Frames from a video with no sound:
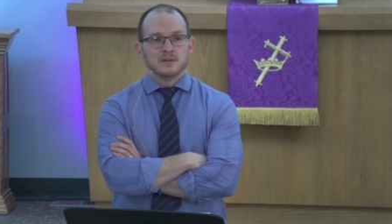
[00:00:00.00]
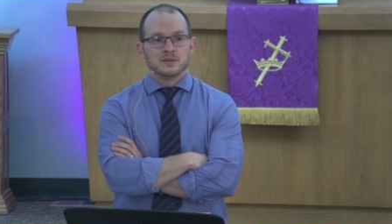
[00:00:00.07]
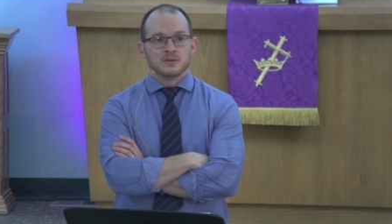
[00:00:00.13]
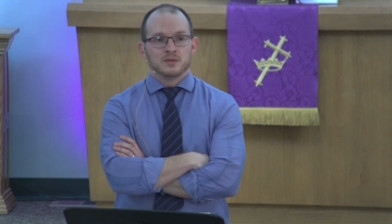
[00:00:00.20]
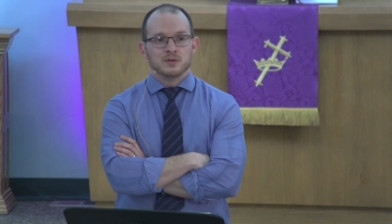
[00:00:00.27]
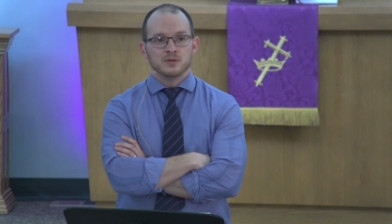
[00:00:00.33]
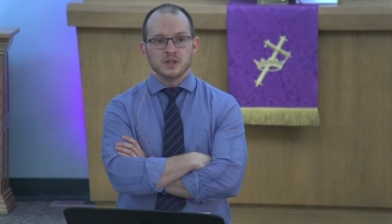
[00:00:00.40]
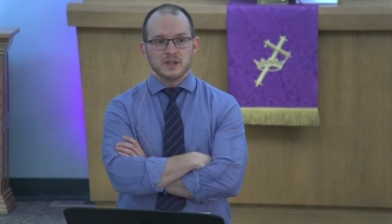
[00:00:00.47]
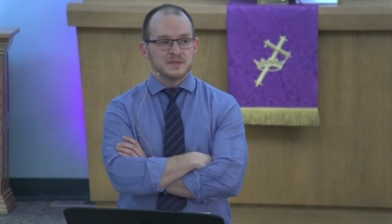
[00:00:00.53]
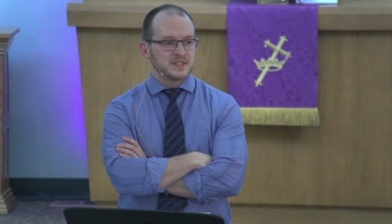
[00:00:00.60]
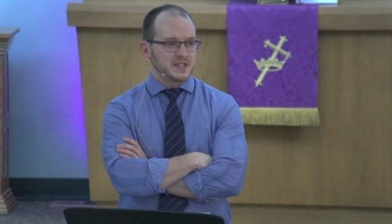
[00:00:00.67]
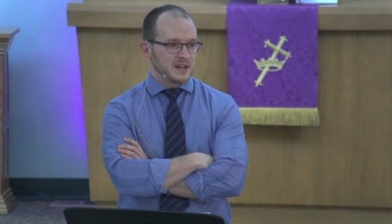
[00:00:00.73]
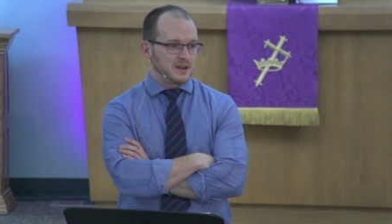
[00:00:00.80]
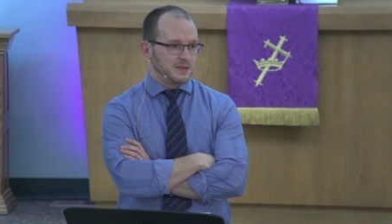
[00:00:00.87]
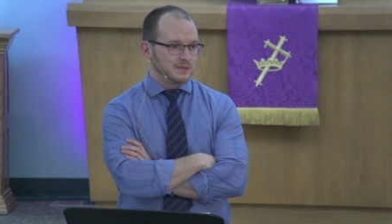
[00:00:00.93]
who leaves
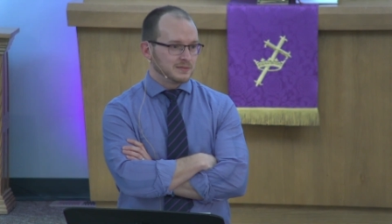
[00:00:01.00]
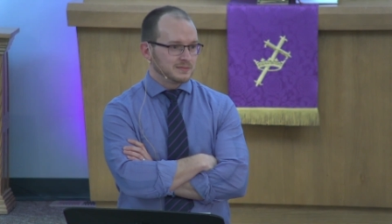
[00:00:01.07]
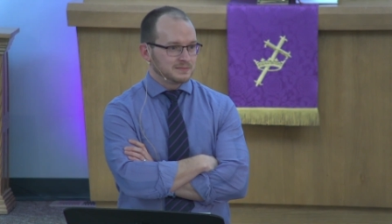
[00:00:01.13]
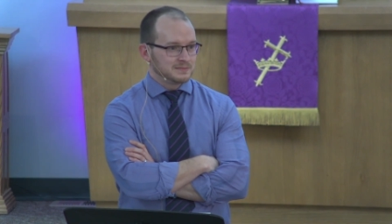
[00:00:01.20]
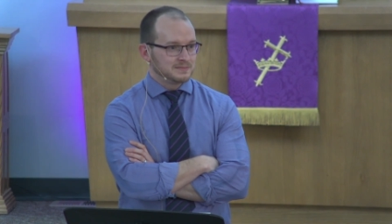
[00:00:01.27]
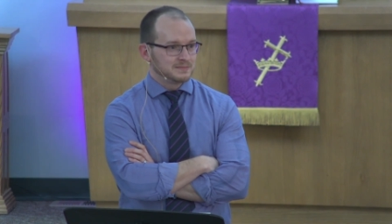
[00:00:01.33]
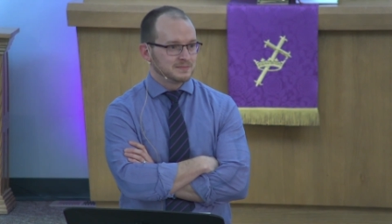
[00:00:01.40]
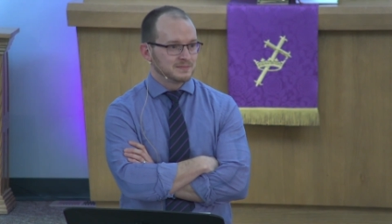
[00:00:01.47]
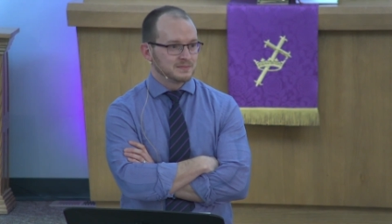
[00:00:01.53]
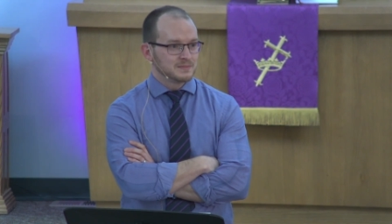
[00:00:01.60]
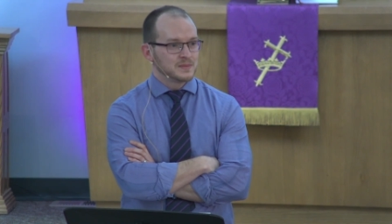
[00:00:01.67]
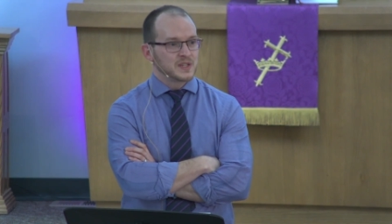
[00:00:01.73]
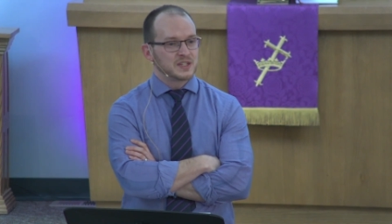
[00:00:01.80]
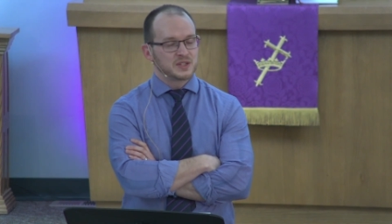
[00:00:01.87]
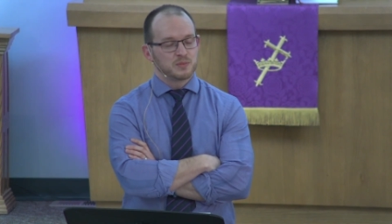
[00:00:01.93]
town
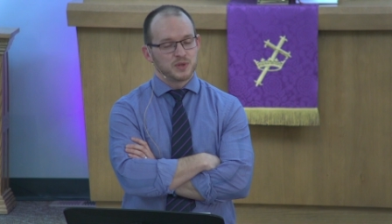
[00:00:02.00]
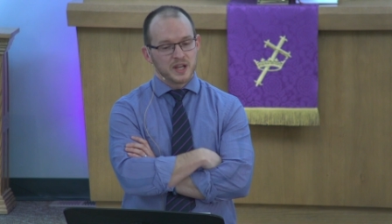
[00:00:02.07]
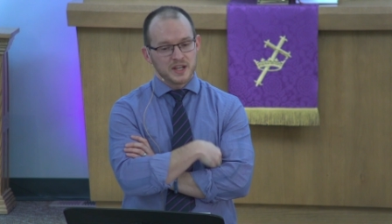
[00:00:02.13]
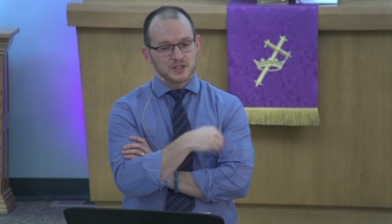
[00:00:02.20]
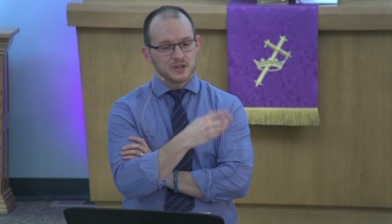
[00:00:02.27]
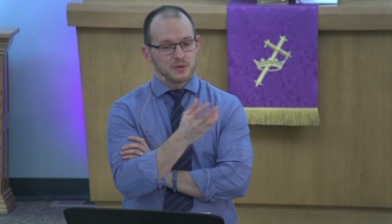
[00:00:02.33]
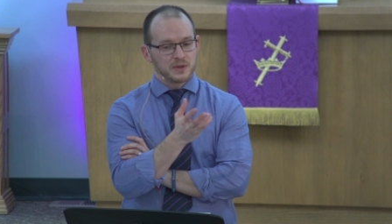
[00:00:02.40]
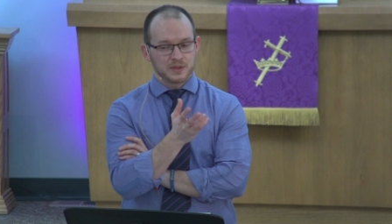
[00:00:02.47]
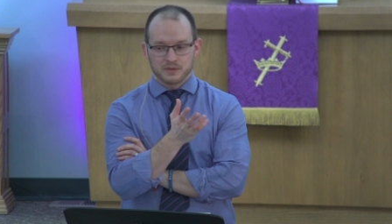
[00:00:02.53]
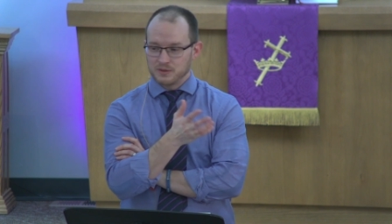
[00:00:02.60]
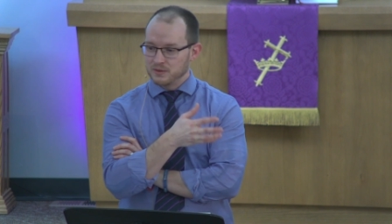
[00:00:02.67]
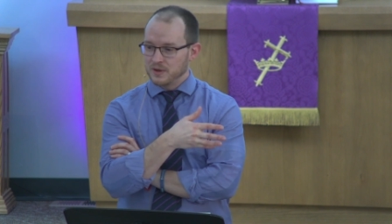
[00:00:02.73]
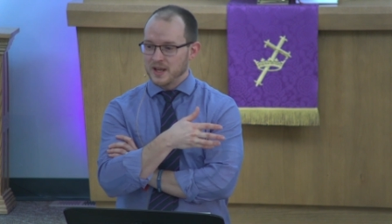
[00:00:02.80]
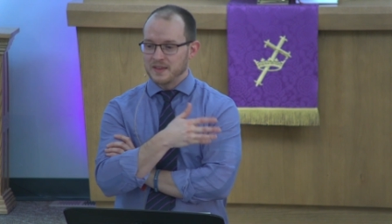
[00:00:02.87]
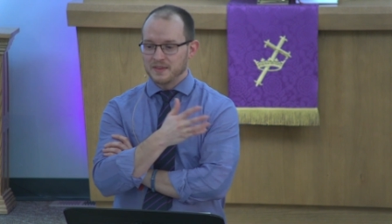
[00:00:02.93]
because the plague's going through,
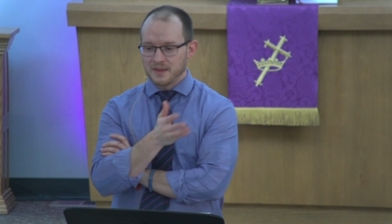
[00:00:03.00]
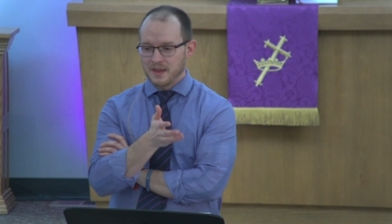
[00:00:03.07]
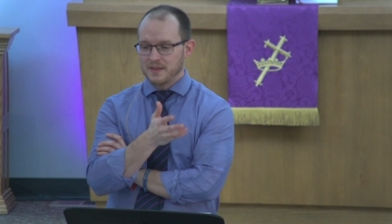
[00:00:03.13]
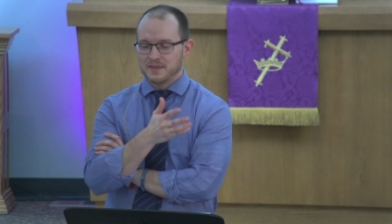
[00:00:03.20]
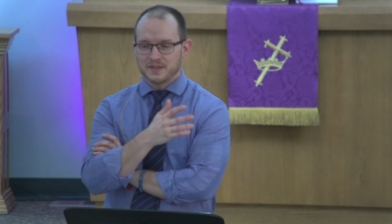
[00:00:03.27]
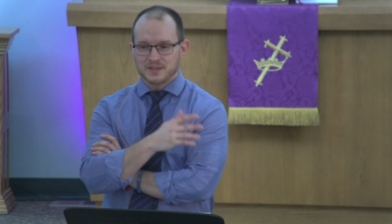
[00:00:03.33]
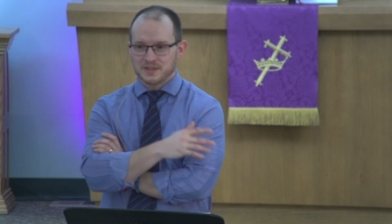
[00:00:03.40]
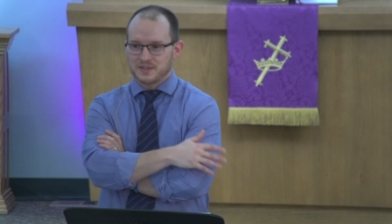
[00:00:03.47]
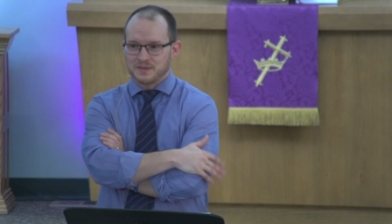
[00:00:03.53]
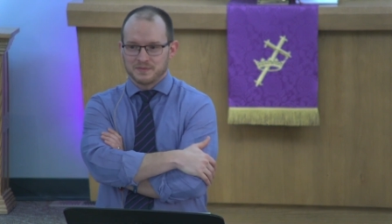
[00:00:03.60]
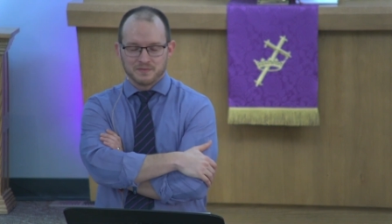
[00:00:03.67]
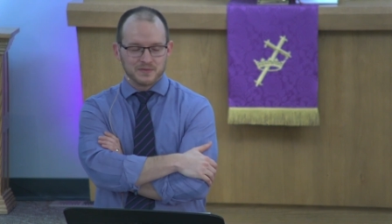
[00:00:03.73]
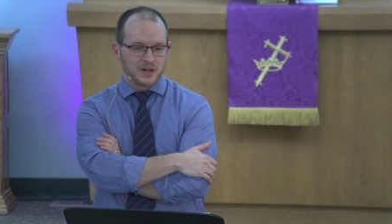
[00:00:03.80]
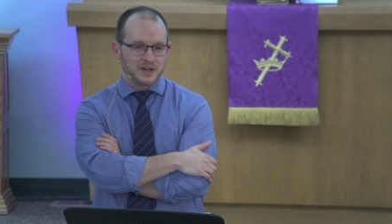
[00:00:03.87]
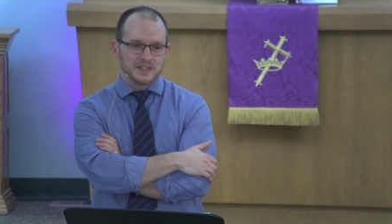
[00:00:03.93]
and, and this is a
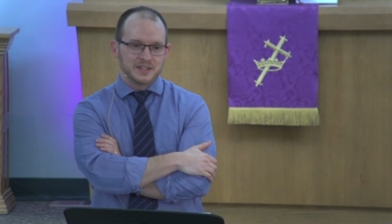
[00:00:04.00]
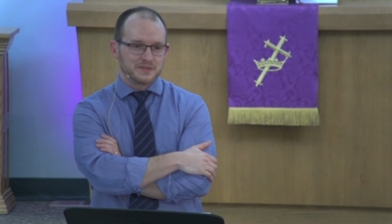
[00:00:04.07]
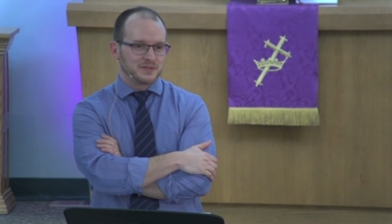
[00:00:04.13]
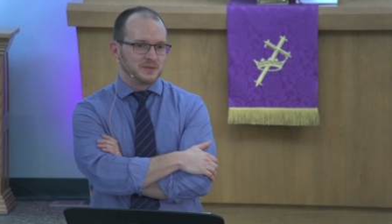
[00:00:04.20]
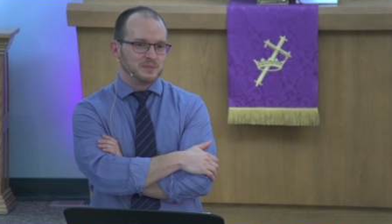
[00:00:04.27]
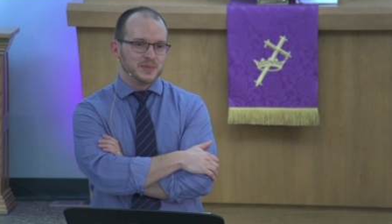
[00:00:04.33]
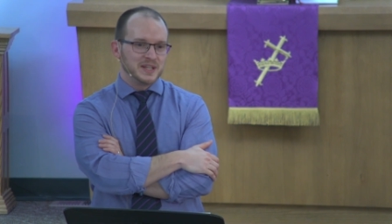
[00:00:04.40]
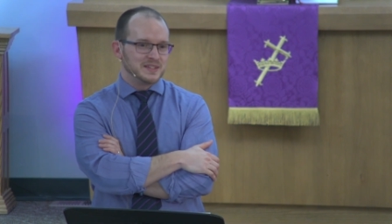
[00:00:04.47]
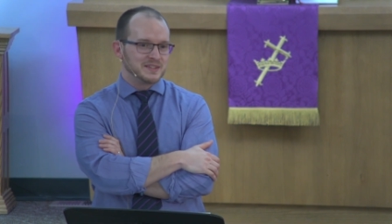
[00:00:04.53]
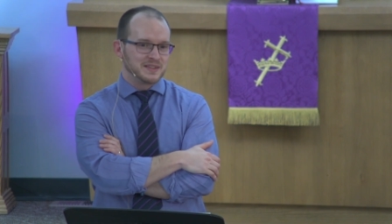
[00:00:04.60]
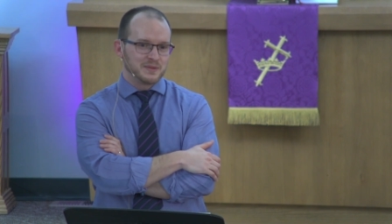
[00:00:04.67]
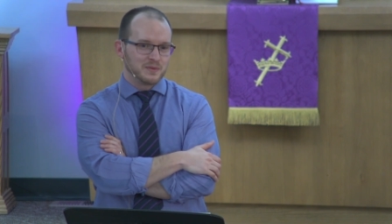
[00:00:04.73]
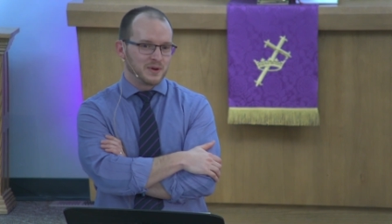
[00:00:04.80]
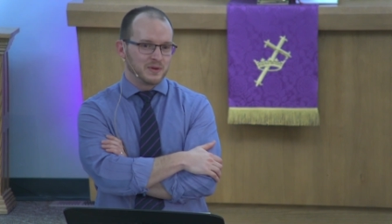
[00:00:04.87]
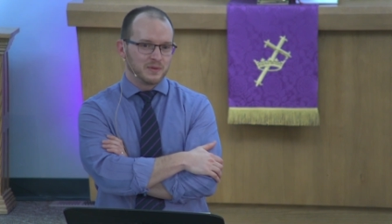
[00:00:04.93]
very different beast than
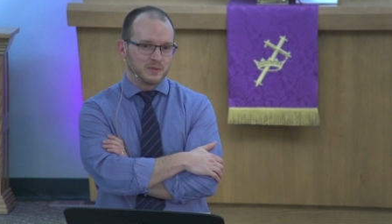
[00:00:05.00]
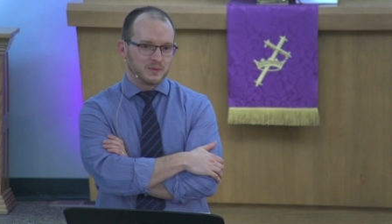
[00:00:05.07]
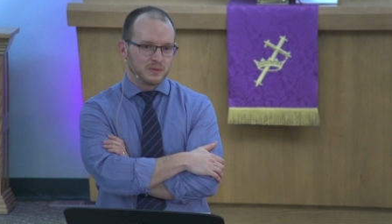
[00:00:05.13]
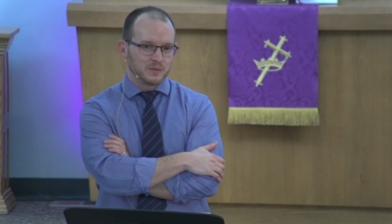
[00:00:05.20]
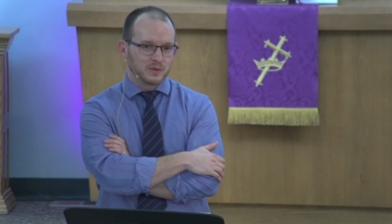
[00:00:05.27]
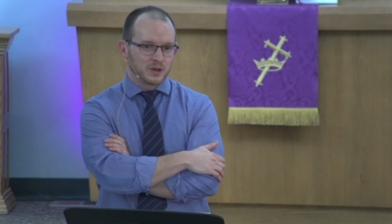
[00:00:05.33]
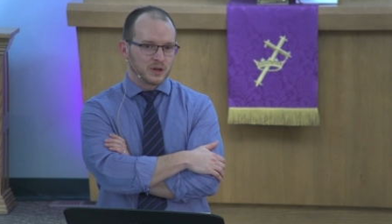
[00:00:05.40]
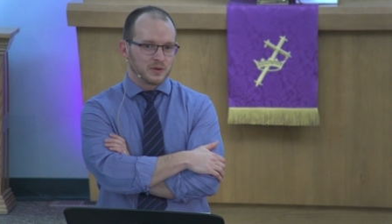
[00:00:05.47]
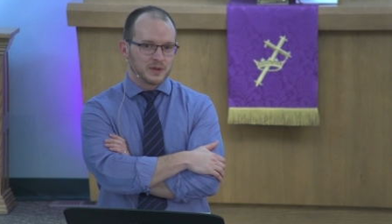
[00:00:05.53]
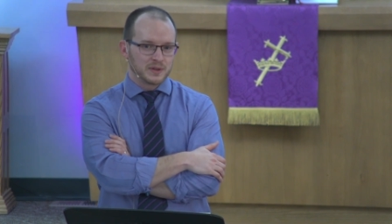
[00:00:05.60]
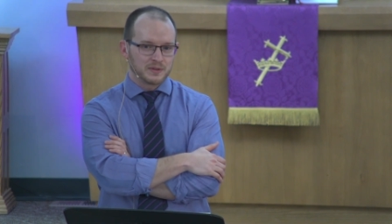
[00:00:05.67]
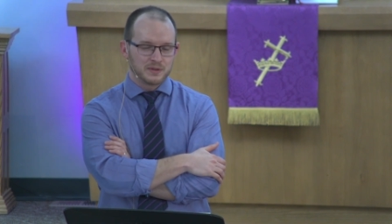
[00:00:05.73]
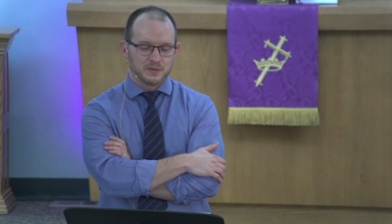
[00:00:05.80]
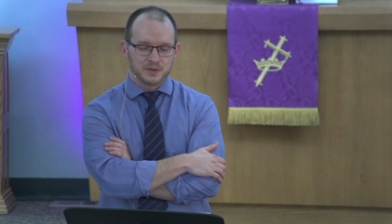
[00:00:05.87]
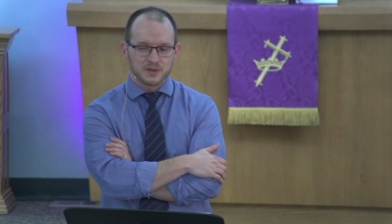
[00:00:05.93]
what we're going through
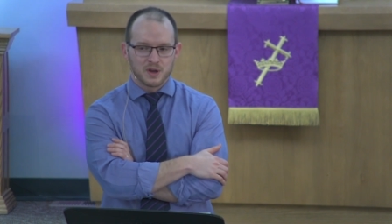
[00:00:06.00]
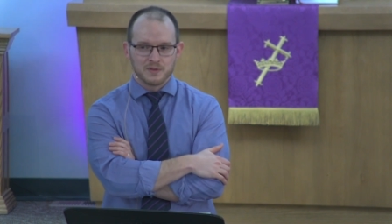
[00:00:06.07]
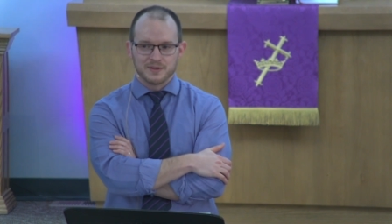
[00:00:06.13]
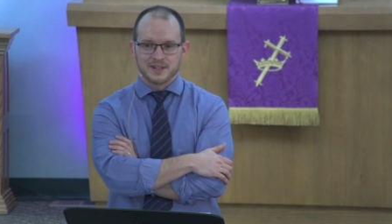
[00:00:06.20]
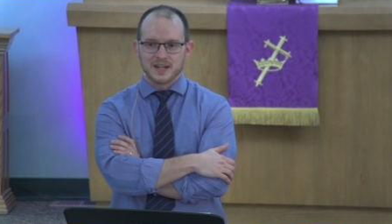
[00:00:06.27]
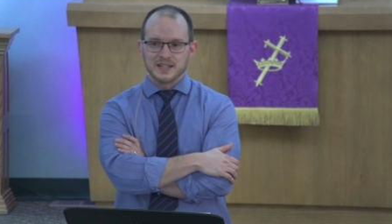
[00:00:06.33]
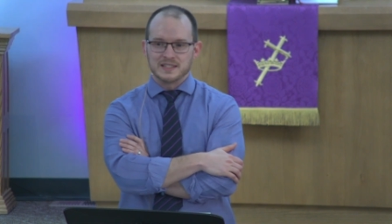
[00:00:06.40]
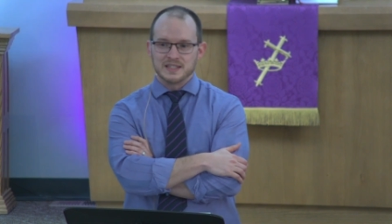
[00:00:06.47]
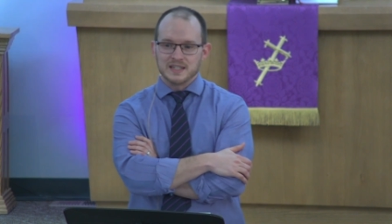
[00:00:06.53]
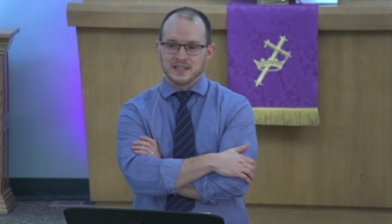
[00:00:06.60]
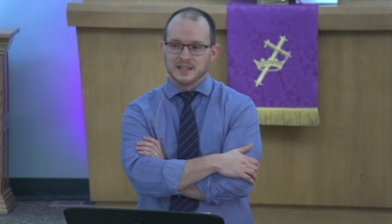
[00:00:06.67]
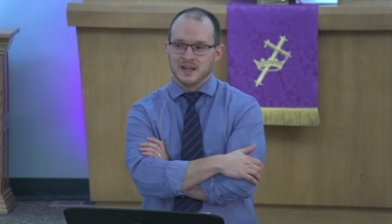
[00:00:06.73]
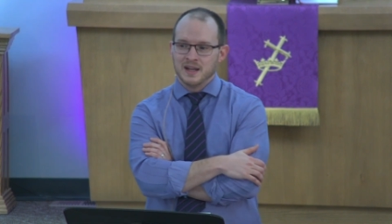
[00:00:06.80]
with COVID 19.